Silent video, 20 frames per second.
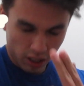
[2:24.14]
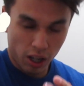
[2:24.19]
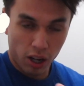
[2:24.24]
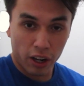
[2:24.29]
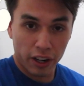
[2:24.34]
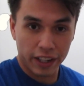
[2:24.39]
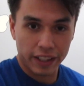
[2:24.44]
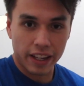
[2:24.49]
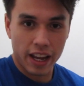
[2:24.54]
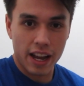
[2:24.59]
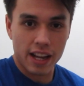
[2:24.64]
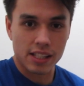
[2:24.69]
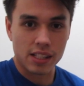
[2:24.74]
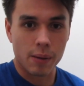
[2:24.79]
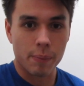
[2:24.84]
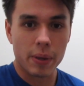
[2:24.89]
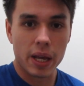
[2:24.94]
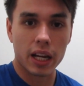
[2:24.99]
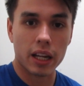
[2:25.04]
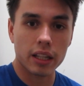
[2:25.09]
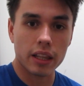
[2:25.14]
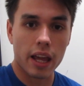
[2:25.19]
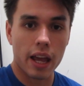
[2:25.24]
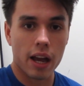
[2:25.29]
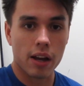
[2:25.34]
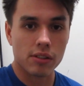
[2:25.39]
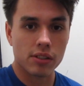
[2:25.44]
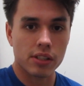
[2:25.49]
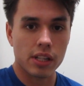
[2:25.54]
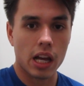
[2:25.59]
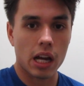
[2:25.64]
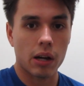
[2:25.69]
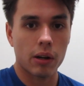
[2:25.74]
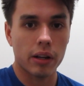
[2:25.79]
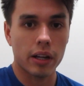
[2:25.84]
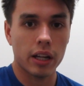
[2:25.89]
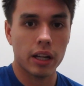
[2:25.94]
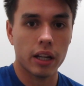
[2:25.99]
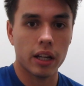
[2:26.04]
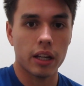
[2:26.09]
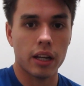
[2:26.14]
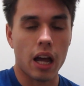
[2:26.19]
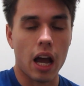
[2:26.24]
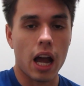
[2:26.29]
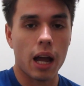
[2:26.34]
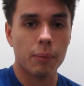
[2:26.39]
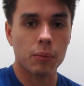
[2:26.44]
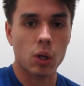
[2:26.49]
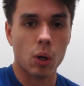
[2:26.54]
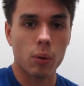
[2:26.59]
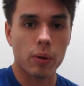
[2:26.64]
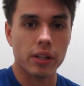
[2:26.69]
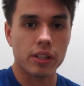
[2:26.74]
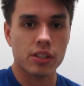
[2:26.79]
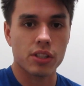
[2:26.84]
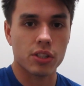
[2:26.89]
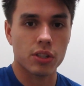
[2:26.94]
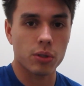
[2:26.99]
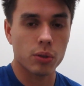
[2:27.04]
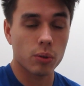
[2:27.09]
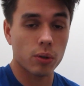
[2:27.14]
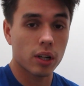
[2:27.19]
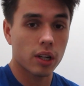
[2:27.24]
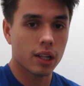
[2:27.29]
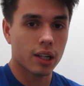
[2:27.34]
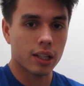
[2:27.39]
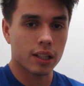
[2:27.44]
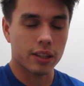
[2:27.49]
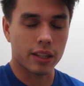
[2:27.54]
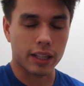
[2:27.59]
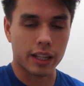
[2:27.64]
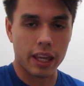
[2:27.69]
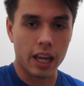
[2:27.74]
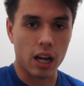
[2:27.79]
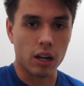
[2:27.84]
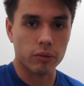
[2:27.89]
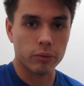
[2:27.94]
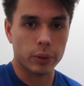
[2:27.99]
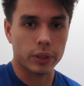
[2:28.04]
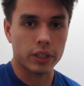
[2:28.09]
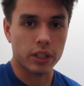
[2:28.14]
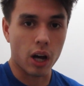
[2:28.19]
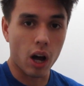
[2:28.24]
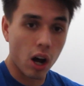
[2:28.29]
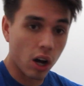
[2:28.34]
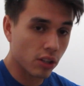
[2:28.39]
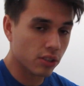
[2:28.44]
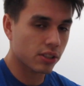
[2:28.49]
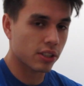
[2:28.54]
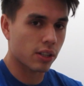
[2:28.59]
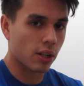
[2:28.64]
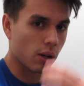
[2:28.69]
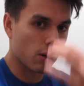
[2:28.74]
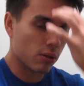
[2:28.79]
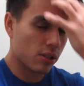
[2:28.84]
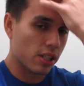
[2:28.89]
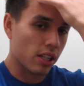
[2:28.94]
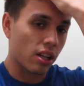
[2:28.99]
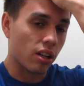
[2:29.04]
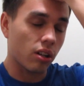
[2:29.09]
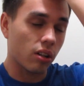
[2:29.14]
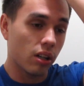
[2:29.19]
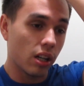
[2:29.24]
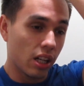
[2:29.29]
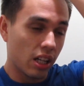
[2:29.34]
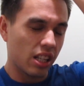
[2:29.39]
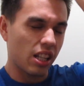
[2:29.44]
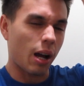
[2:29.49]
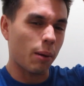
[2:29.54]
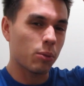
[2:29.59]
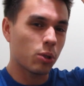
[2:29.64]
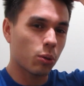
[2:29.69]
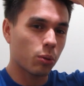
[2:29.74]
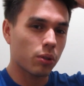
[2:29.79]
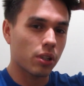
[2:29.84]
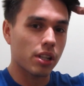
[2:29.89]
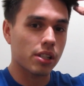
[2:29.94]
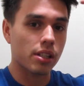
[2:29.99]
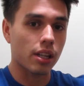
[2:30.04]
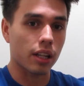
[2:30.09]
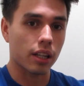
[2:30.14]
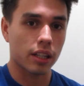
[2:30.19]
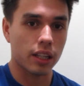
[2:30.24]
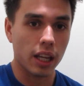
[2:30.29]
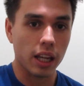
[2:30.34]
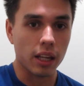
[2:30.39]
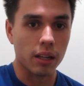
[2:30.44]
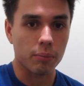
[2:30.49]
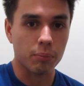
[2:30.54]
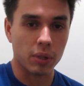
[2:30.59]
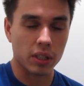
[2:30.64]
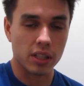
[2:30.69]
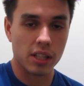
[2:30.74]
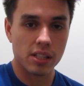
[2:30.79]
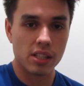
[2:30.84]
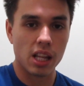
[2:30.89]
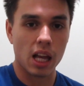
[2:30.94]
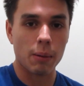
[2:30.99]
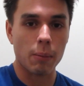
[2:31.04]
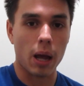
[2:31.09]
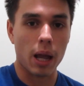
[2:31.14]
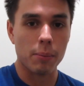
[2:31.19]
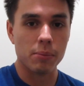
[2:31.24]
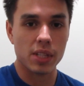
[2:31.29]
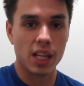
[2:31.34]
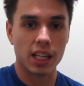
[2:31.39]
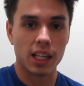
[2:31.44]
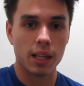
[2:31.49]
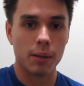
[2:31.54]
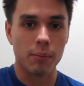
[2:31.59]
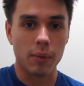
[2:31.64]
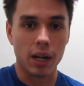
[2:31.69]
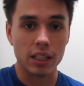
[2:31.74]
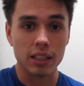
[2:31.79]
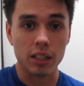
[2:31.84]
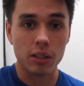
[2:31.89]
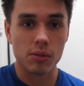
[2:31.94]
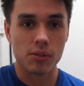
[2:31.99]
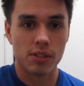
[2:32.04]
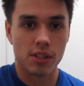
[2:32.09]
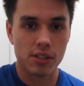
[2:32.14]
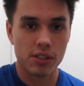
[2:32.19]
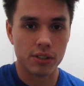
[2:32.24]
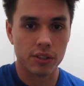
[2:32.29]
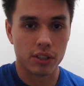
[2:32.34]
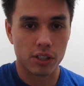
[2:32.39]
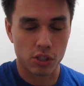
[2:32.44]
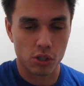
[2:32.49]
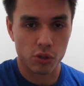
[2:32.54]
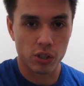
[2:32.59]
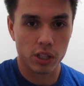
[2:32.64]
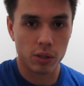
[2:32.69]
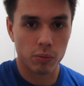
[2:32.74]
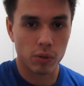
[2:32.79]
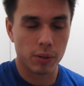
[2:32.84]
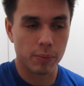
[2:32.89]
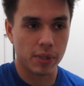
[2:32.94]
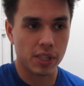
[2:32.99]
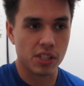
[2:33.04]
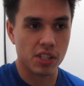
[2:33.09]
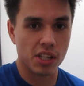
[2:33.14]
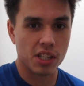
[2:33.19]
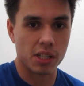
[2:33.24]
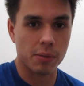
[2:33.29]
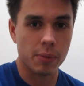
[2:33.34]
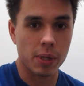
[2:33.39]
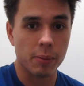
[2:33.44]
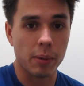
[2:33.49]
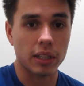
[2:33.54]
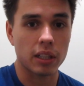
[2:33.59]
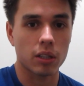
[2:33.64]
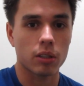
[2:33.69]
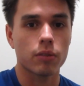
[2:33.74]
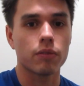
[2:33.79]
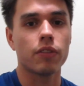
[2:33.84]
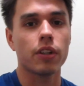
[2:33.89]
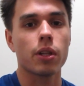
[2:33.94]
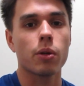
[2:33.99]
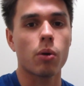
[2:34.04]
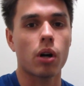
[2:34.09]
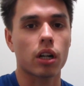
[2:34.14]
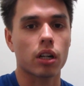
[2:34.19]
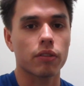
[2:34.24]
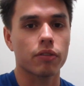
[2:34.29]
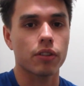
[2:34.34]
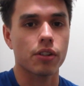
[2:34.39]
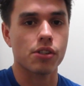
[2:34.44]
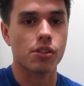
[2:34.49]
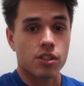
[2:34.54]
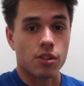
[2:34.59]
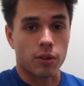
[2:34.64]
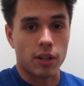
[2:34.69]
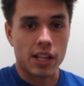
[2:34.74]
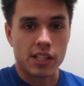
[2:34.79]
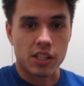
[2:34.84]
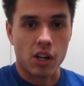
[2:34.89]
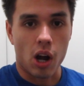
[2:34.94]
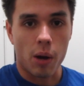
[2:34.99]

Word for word: All right, guys, I'm back at the house now, and I'm going to the Cavalier, the Haunted Hotel. I'm doing this again, but this time I'm taking my little sister Katrina with me. She's gonna be my little videographer. So let's go.